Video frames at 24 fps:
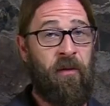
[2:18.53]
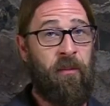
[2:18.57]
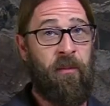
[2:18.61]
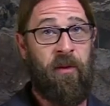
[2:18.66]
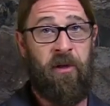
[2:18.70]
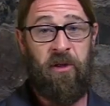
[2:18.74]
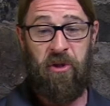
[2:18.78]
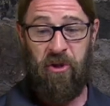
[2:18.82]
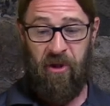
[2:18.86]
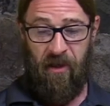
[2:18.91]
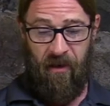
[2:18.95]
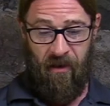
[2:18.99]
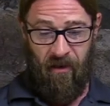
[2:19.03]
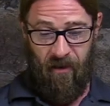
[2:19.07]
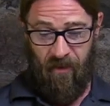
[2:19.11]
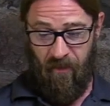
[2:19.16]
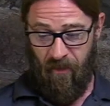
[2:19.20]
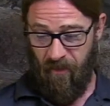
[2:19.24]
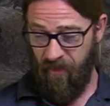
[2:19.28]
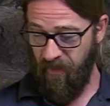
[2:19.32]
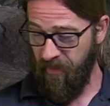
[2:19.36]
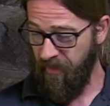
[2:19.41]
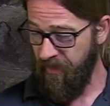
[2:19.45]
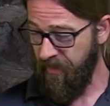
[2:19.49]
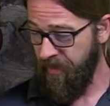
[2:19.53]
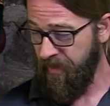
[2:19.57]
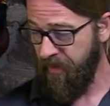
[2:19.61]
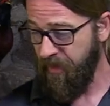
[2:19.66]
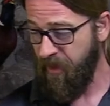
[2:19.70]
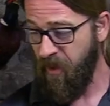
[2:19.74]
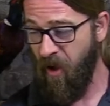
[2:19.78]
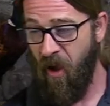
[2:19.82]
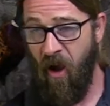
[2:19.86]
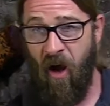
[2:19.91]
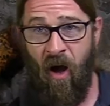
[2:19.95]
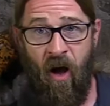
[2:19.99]
I'm going to share a
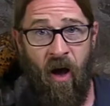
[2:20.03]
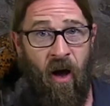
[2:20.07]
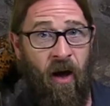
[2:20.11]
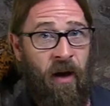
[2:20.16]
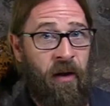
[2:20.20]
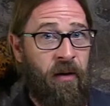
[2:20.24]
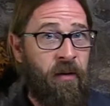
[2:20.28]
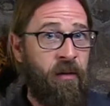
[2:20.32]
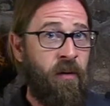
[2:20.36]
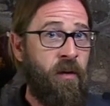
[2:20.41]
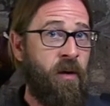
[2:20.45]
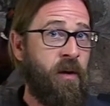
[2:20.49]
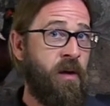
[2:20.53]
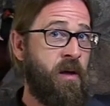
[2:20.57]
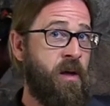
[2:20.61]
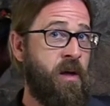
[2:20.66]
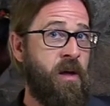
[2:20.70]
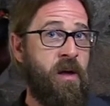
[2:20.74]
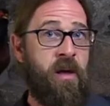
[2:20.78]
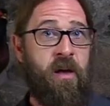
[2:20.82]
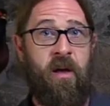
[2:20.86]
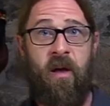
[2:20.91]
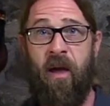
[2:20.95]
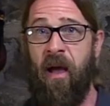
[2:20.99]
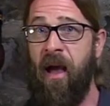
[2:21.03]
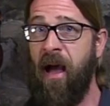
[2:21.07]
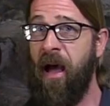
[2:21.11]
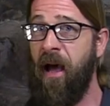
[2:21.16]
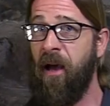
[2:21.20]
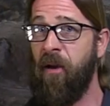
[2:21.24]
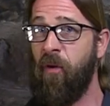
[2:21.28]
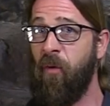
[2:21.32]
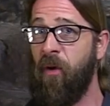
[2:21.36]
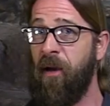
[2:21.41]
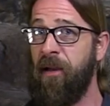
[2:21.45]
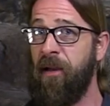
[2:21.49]
link on how to